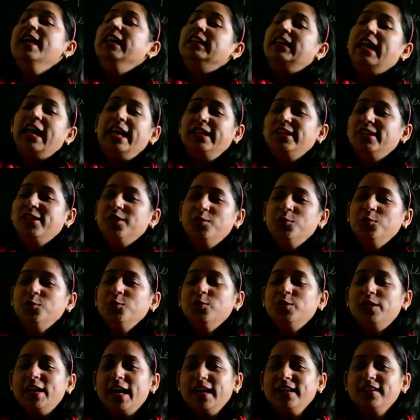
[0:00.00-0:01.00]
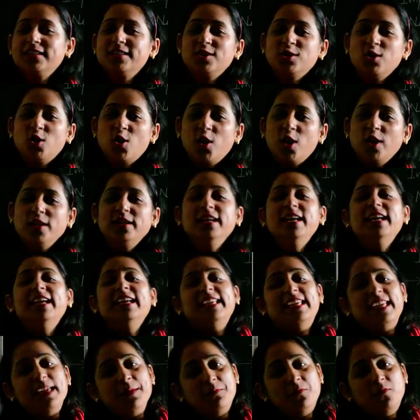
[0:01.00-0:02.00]
Thank you. Thanks a lot.
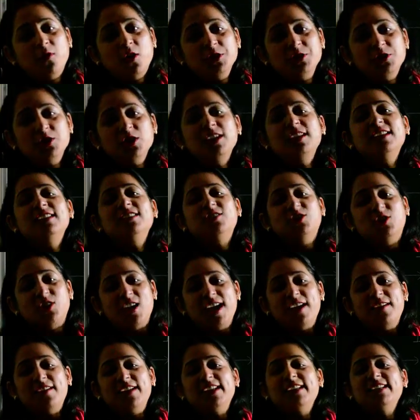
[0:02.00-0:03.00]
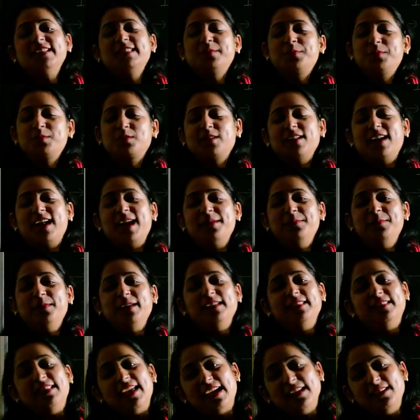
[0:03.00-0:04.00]
Keep watching, sharing,
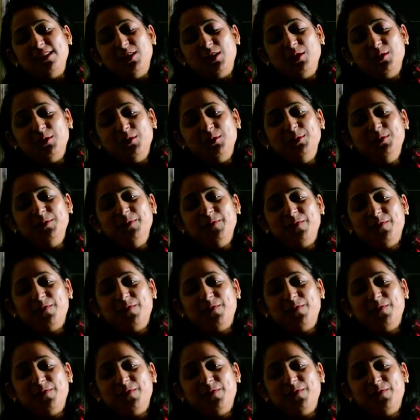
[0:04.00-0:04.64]
subscribing. Thank you.